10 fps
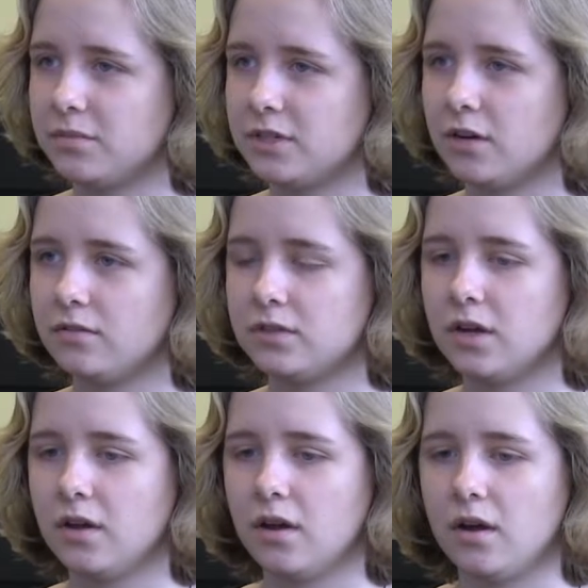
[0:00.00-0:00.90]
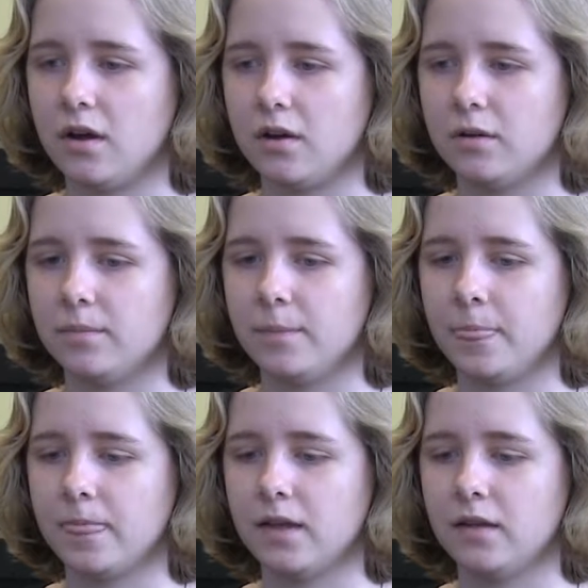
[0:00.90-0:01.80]
themselves.
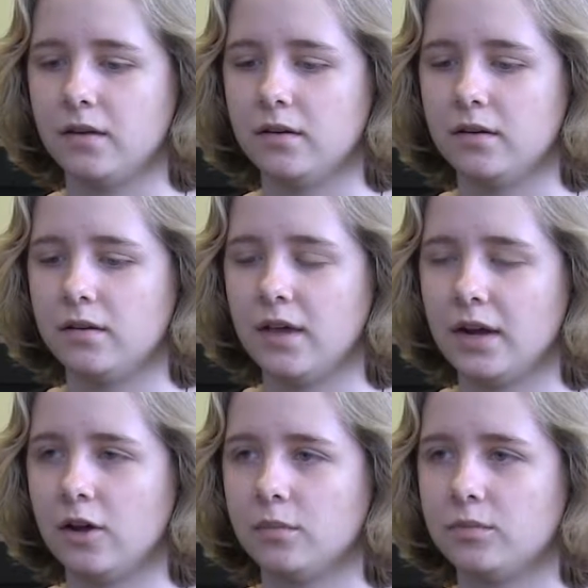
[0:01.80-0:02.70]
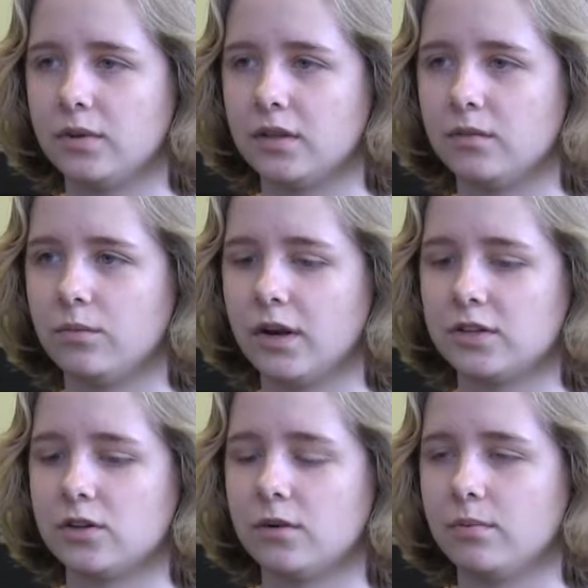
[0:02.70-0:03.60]
And that helped with when I
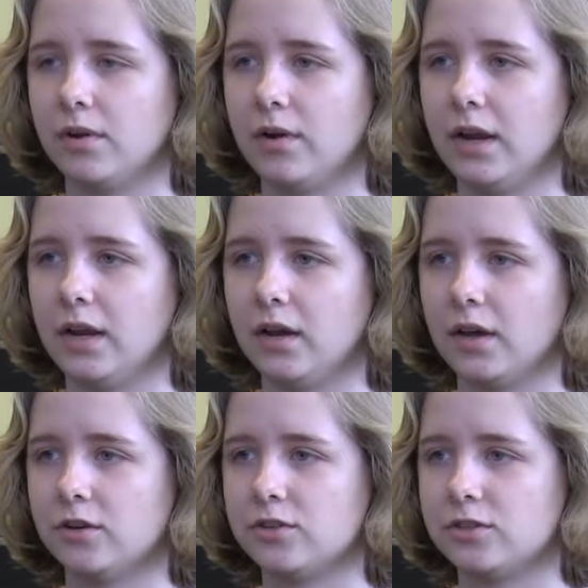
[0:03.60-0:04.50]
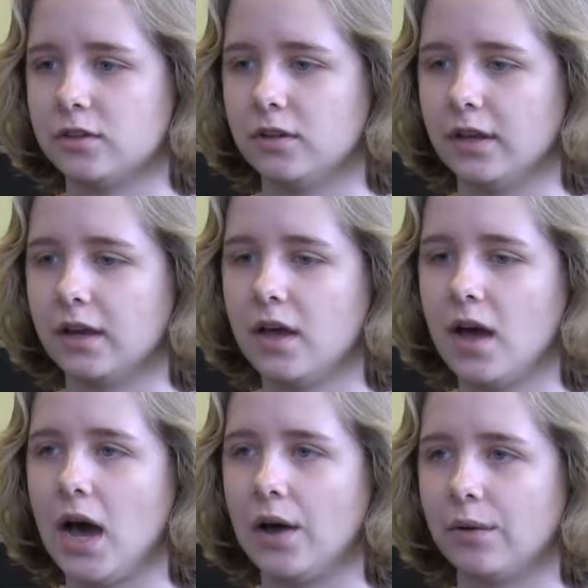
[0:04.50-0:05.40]
started pre-writing. I understood like
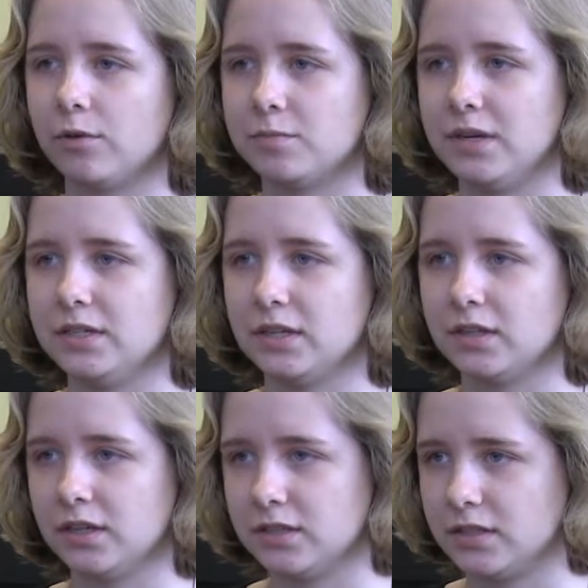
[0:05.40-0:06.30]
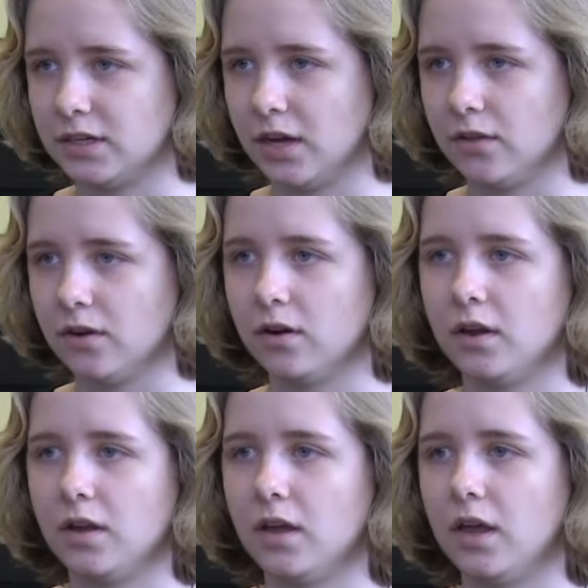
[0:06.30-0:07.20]
how I was piecing things together
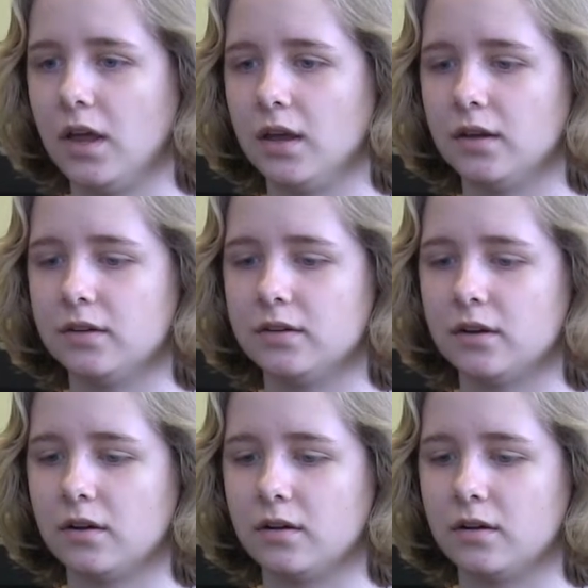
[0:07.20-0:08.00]
and